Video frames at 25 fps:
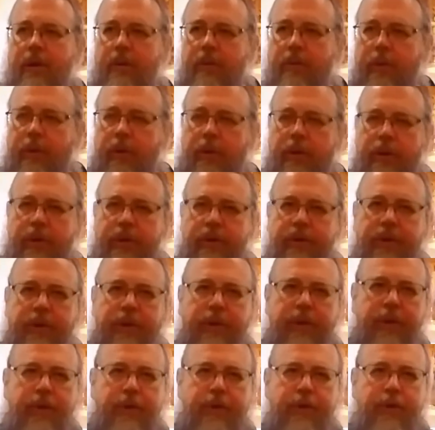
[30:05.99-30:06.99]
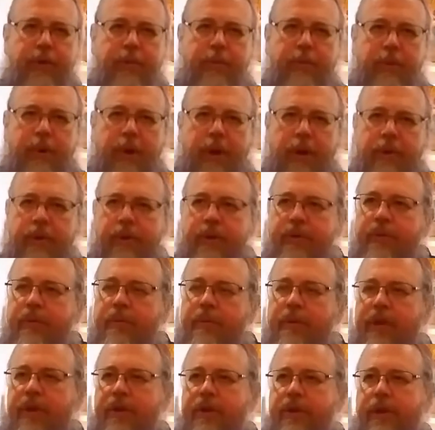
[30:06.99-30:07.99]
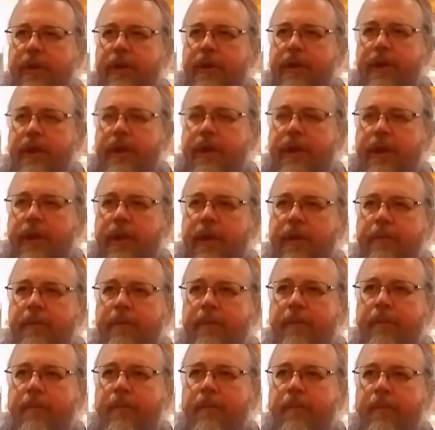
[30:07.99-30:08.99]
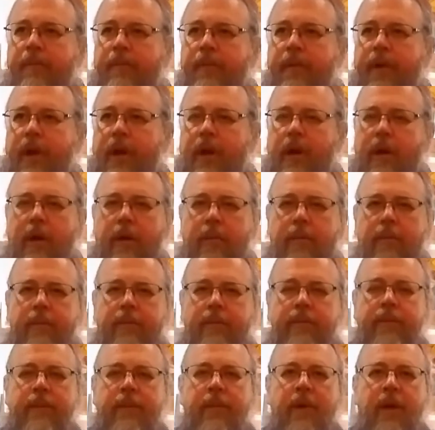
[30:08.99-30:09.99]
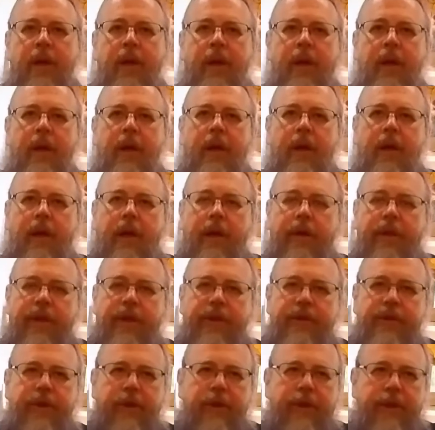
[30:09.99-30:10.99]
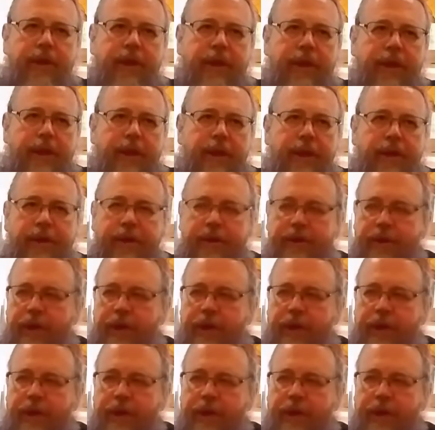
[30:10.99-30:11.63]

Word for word: Whereas these two brothers from Thessaloniki, um, and Thessaloniki at the